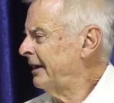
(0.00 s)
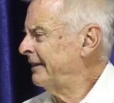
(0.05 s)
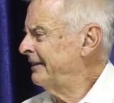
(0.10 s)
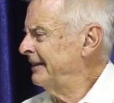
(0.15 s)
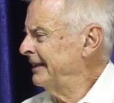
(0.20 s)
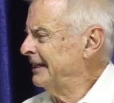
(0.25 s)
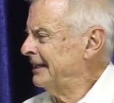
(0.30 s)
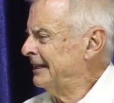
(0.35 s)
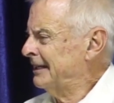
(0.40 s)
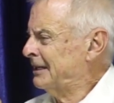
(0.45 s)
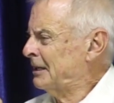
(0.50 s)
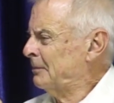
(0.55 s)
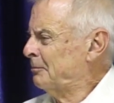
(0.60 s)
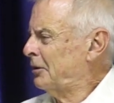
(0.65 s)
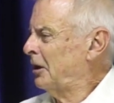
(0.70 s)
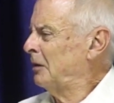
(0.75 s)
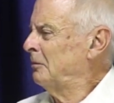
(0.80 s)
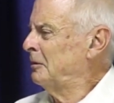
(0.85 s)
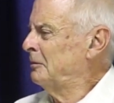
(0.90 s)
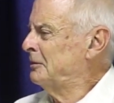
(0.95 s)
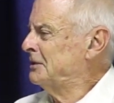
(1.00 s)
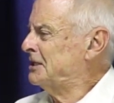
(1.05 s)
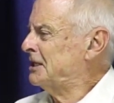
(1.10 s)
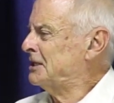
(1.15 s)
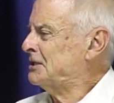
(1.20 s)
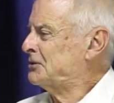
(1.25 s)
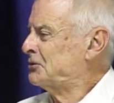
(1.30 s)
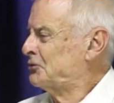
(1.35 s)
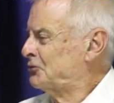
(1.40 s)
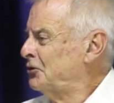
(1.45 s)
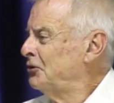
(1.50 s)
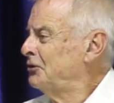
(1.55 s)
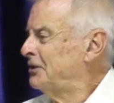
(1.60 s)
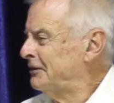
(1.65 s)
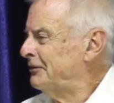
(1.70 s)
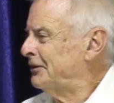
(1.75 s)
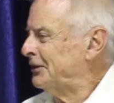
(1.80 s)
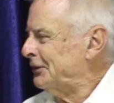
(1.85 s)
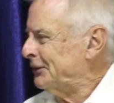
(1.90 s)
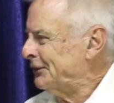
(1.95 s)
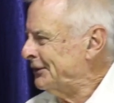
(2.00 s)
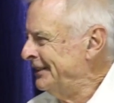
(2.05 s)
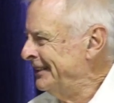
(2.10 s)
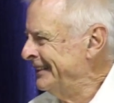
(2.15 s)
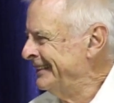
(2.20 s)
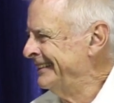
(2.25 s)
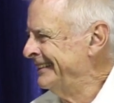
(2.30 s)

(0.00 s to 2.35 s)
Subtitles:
I think the problem is just too difficult.